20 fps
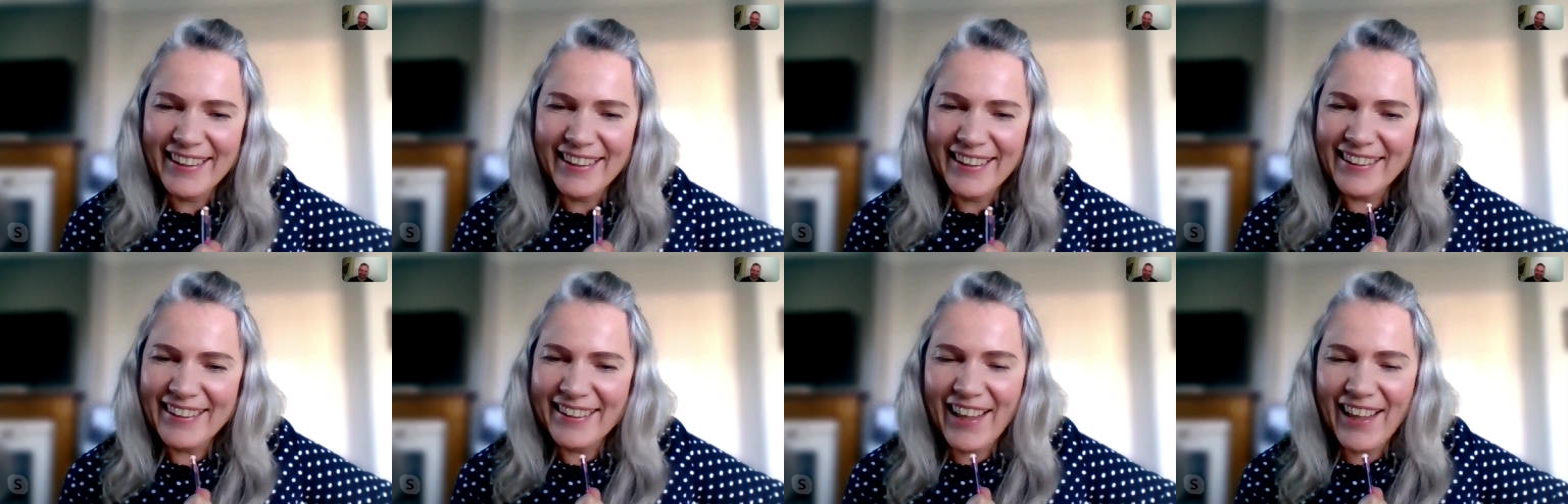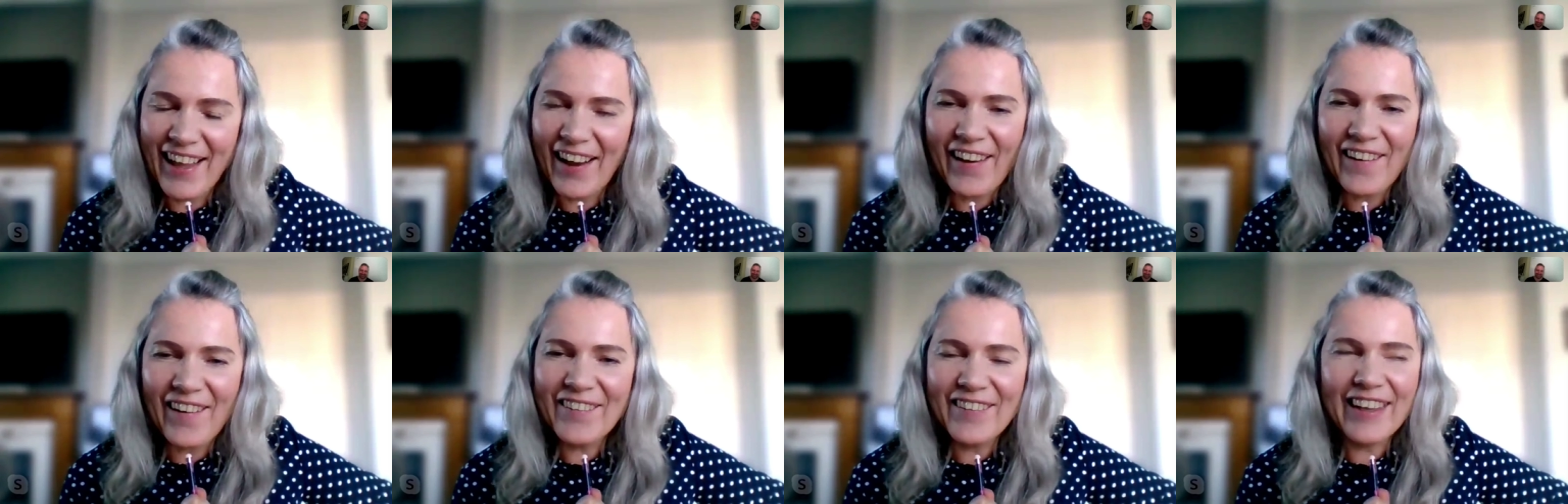
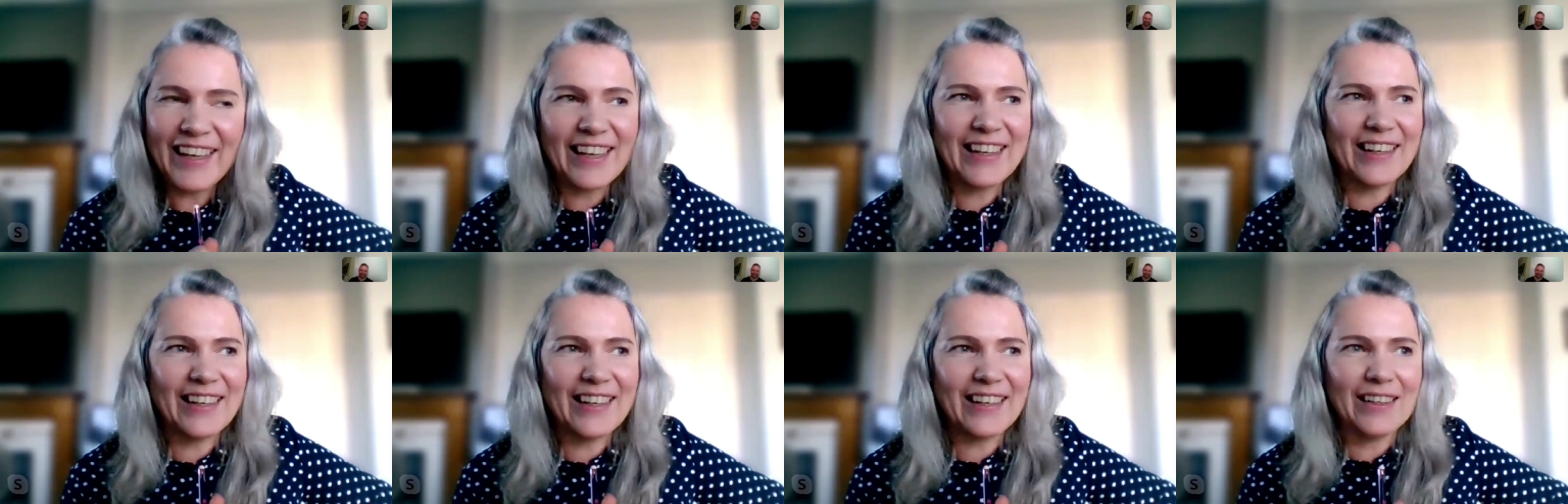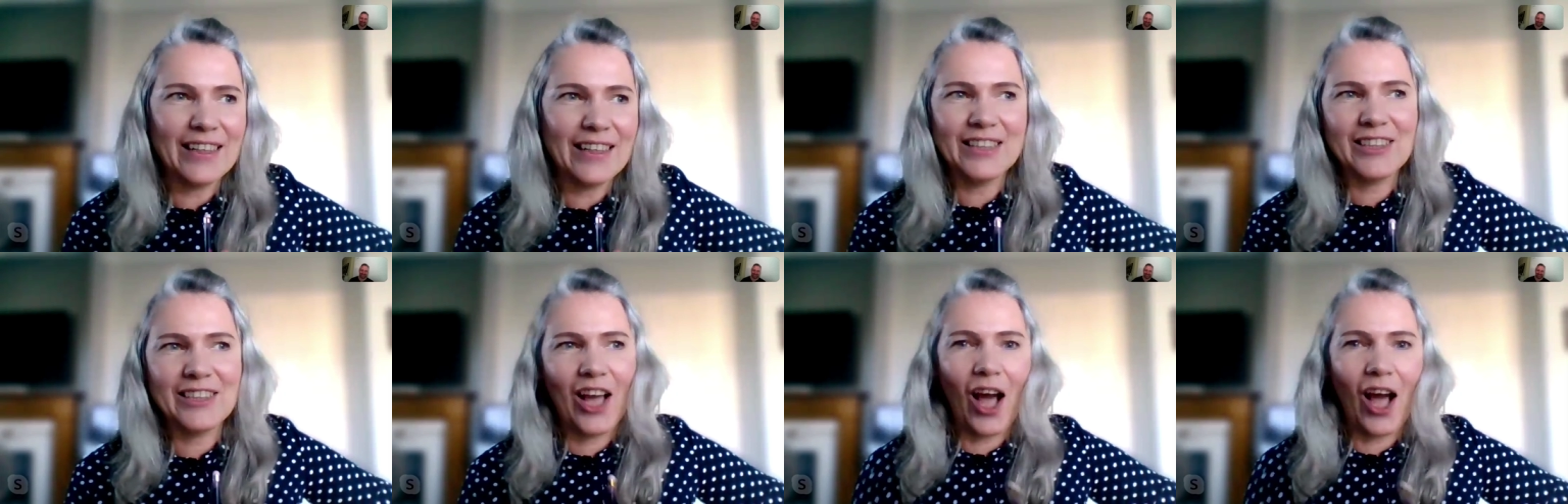no, like uh,
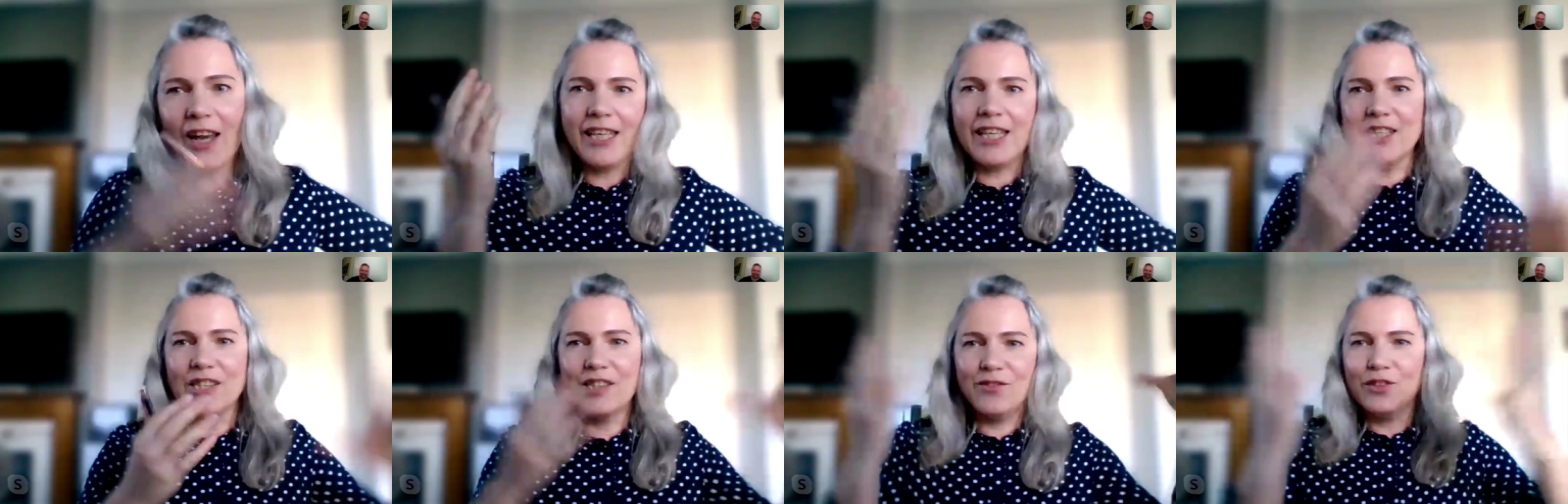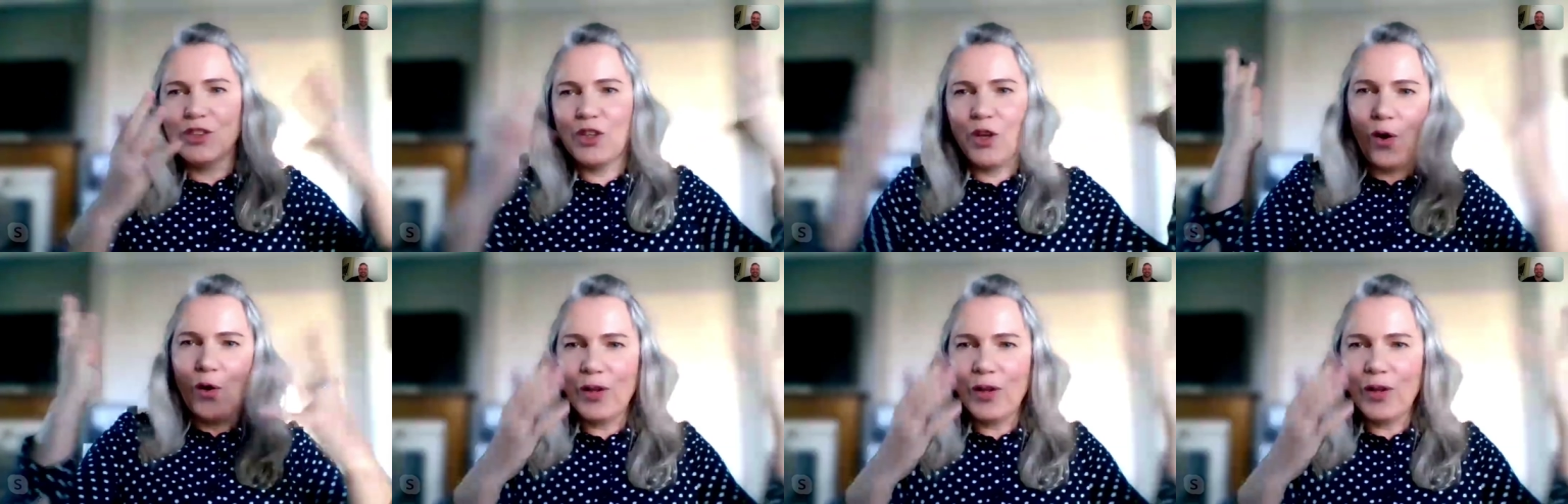Italians would
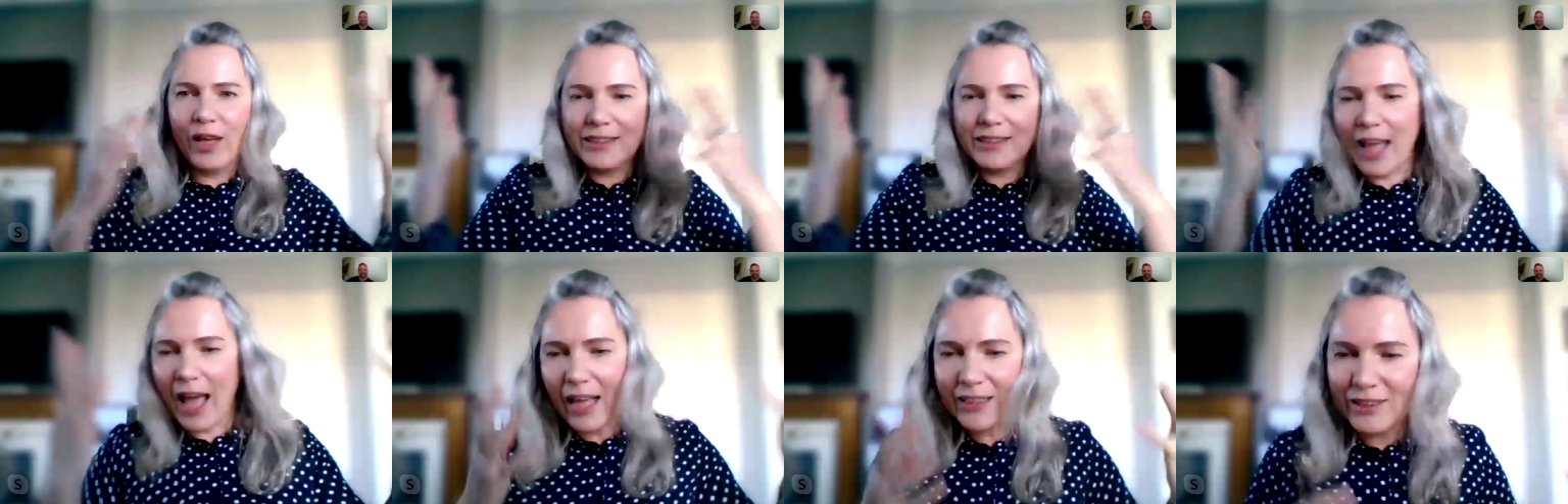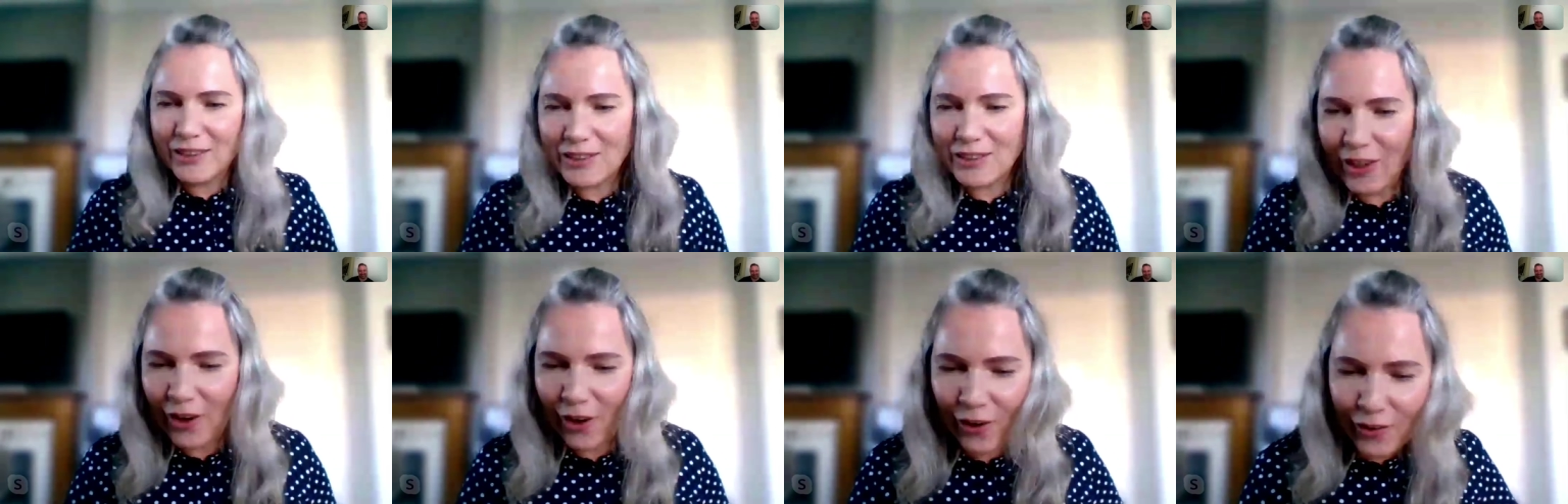go like that.
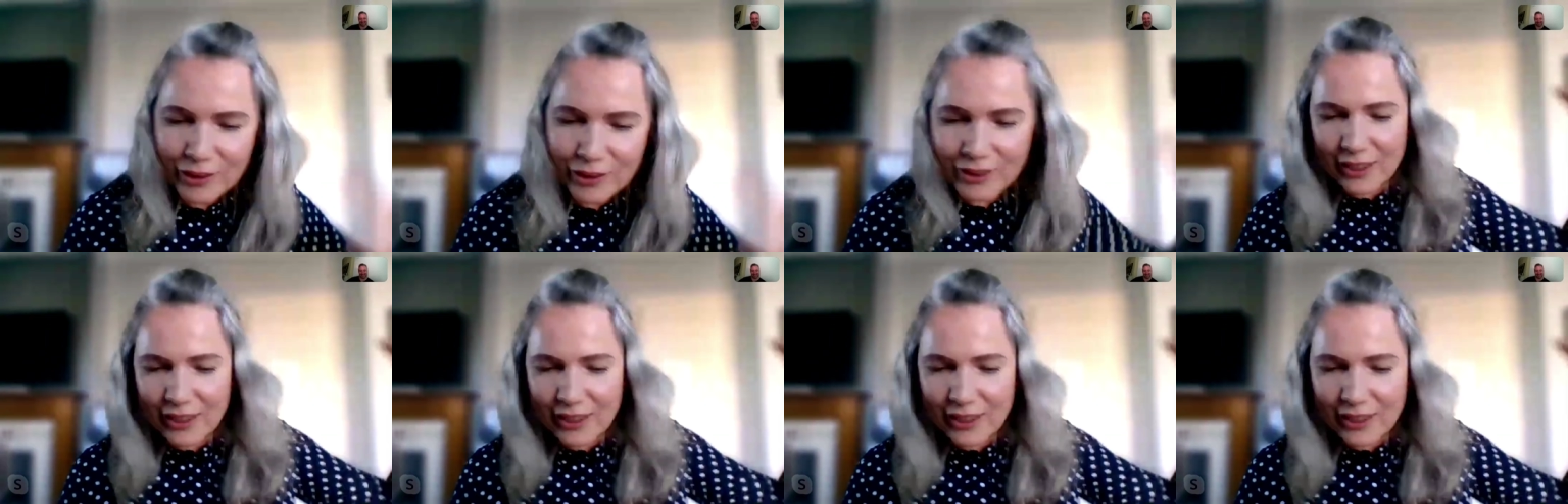Yeah.